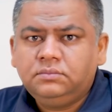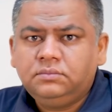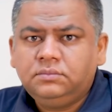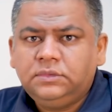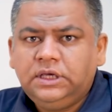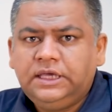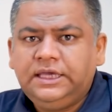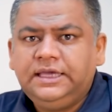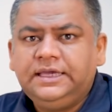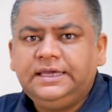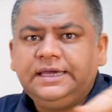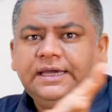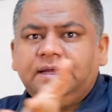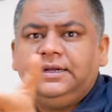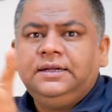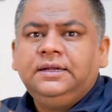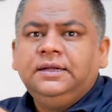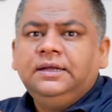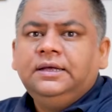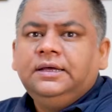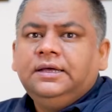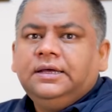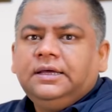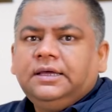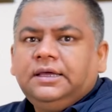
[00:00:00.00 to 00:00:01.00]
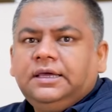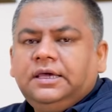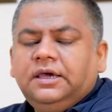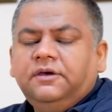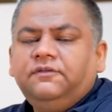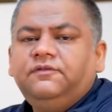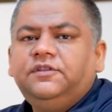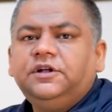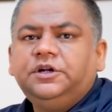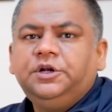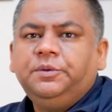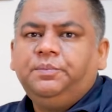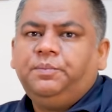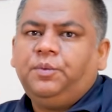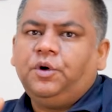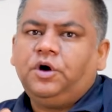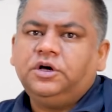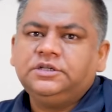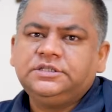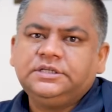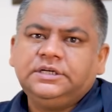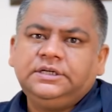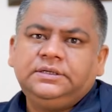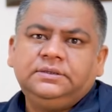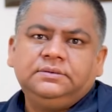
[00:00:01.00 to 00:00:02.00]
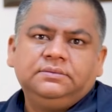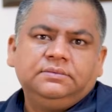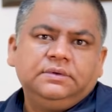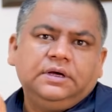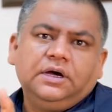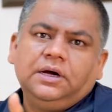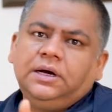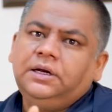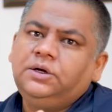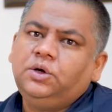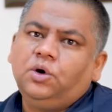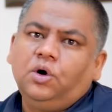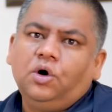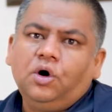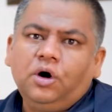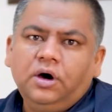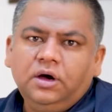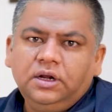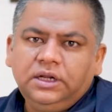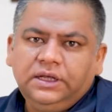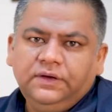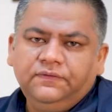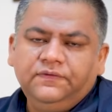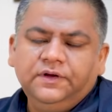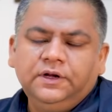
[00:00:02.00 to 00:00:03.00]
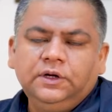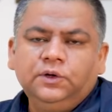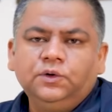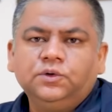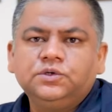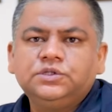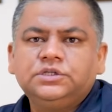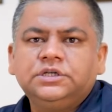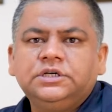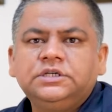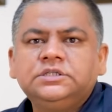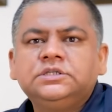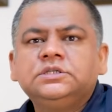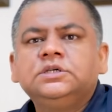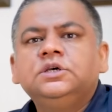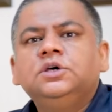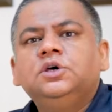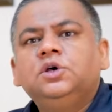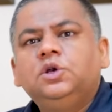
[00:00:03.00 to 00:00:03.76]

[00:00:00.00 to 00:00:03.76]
He can give the deposit and all he will lose.